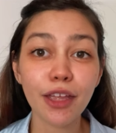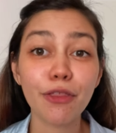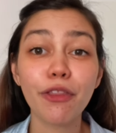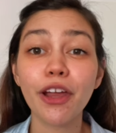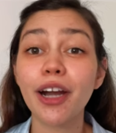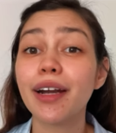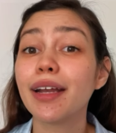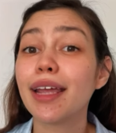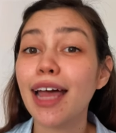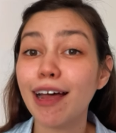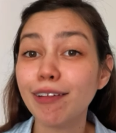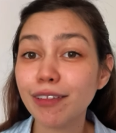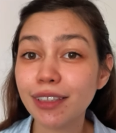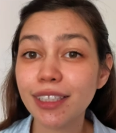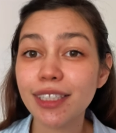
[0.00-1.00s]
There are
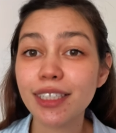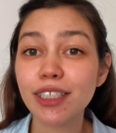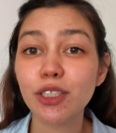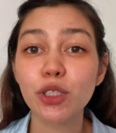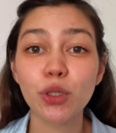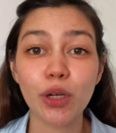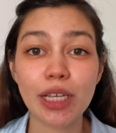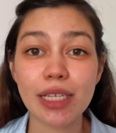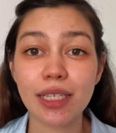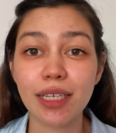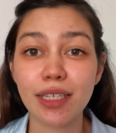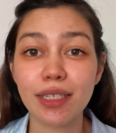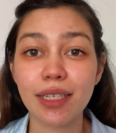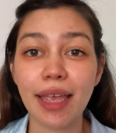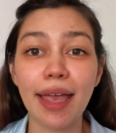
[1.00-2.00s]
countless
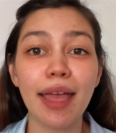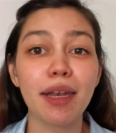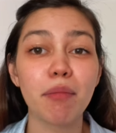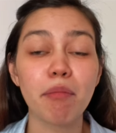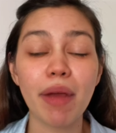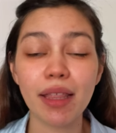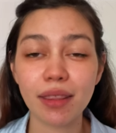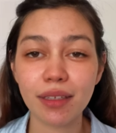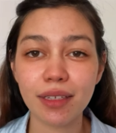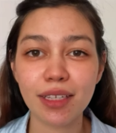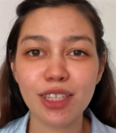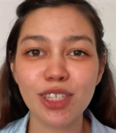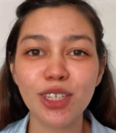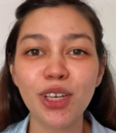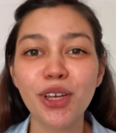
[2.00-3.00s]
choices and
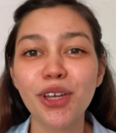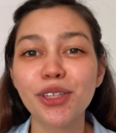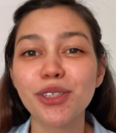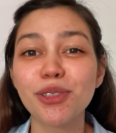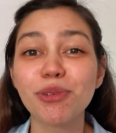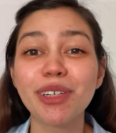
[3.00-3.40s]
methods to